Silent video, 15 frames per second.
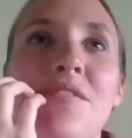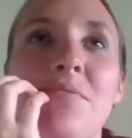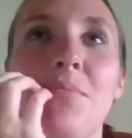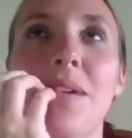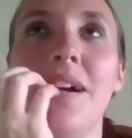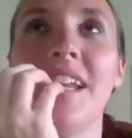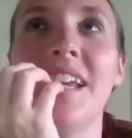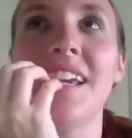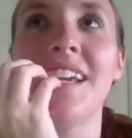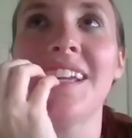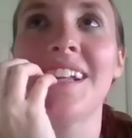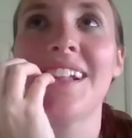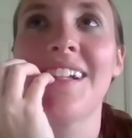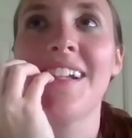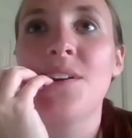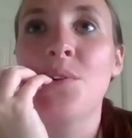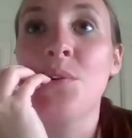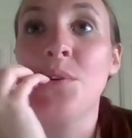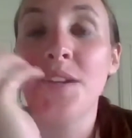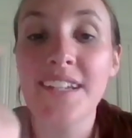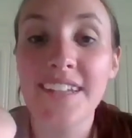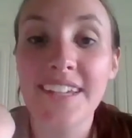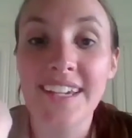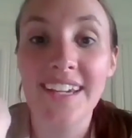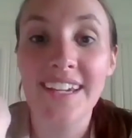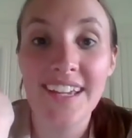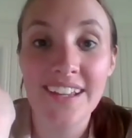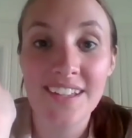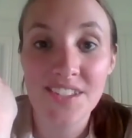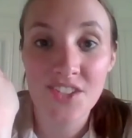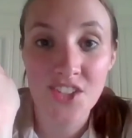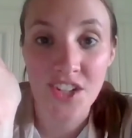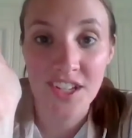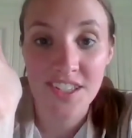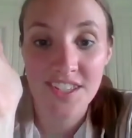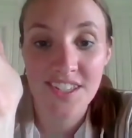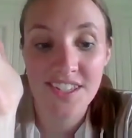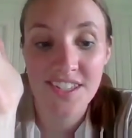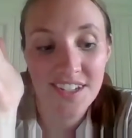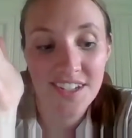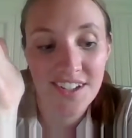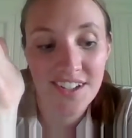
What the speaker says: of money. Really, it's just